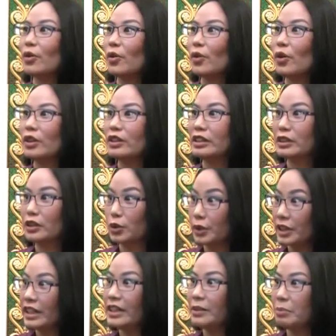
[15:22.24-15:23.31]
So the
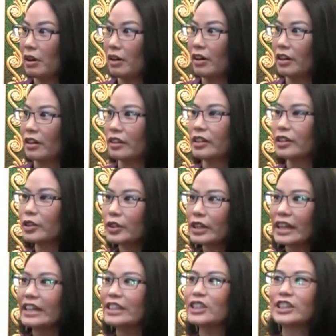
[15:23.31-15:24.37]
green part, the
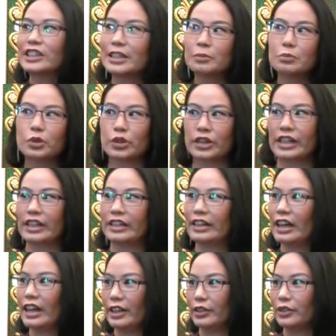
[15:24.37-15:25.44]
green and
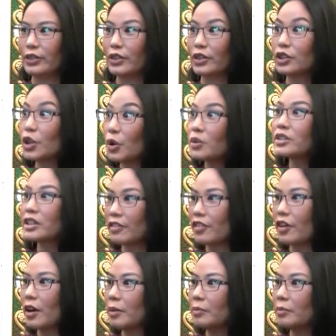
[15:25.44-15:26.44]
shimmering color, those are